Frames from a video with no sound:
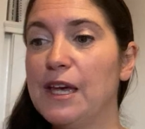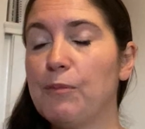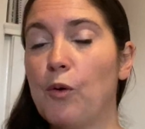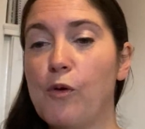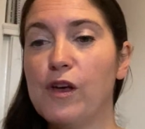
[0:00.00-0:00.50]

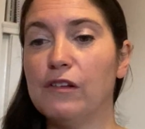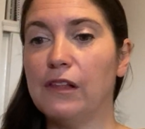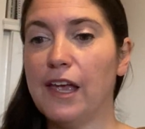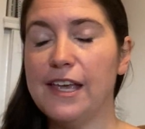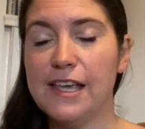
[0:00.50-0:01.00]
hip
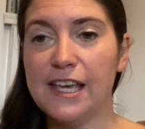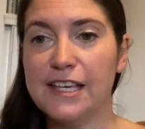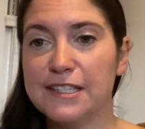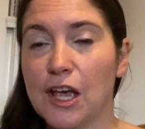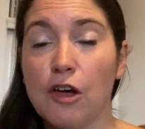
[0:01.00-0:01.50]
oil here
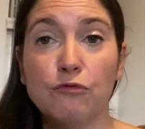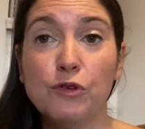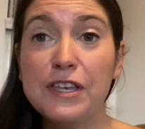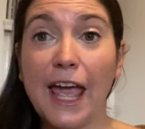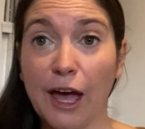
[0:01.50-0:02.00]
is
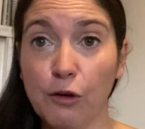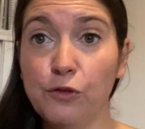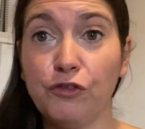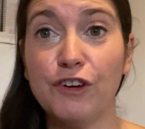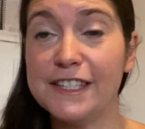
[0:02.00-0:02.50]

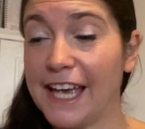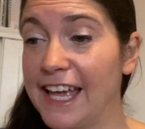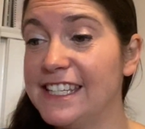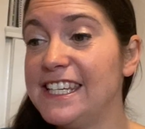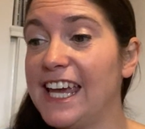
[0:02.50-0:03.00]
renowned for its
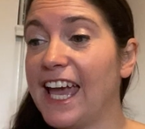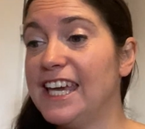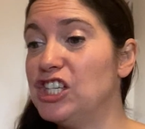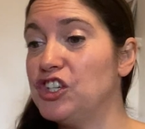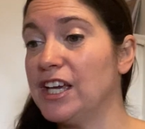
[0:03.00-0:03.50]

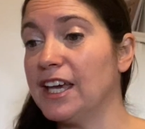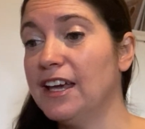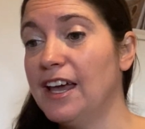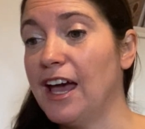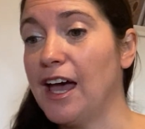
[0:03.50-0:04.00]
anti-aging
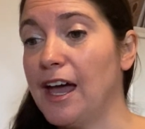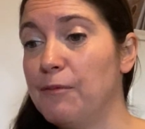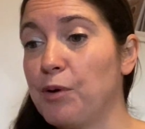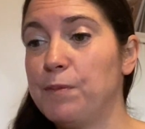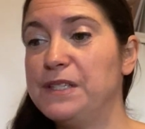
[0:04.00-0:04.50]

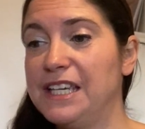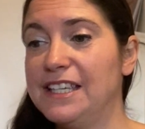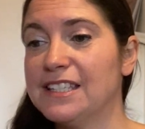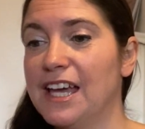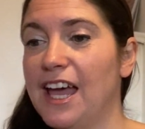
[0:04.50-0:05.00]

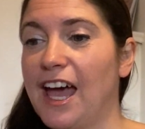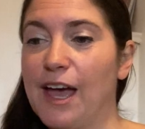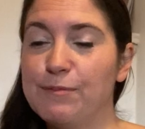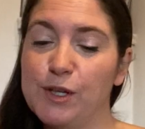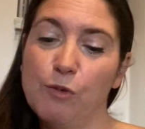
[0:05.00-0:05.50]
properties.
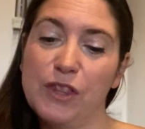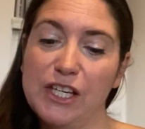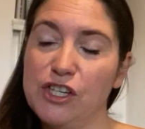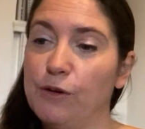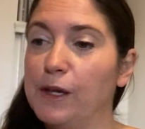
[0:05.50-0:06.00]
So what they
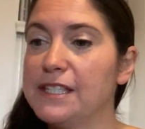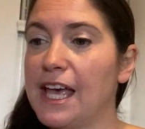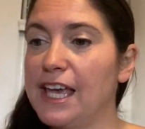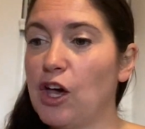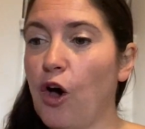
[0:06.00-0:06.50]
do is
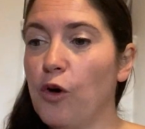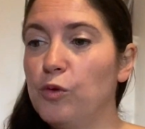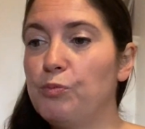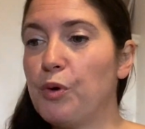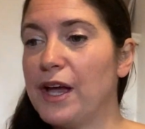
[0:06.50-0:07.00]
they
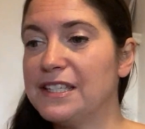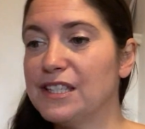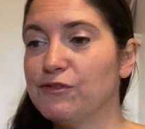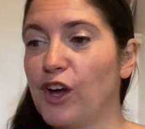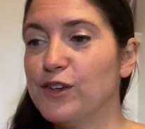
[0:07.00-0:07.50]
cold press
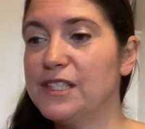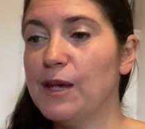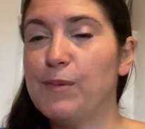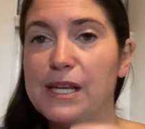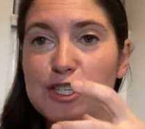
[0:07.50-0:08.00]
the rose
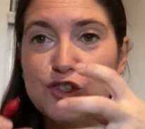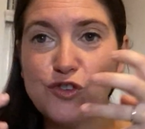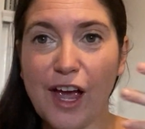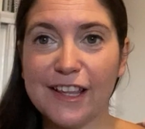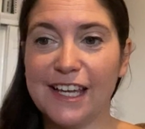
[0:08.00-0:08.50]
hip and
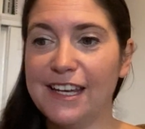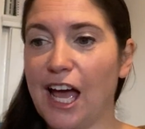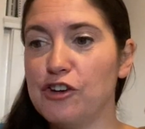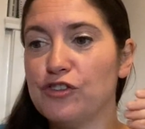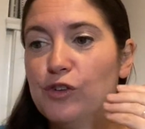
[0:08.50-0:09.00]
extract their
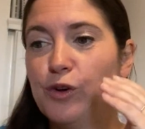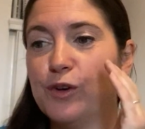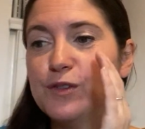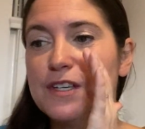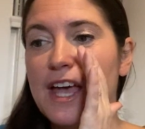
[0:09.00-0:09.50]
natural
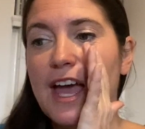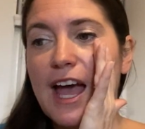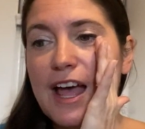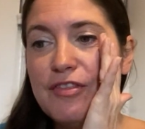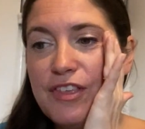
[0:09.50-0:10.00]
oils,
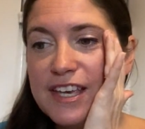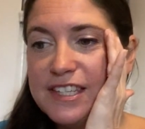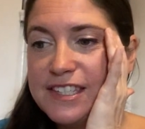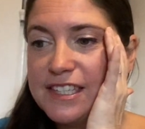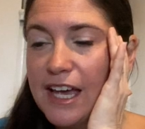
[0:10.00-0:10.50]
and
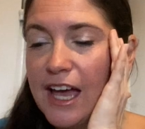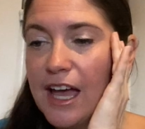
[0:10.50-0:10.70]
this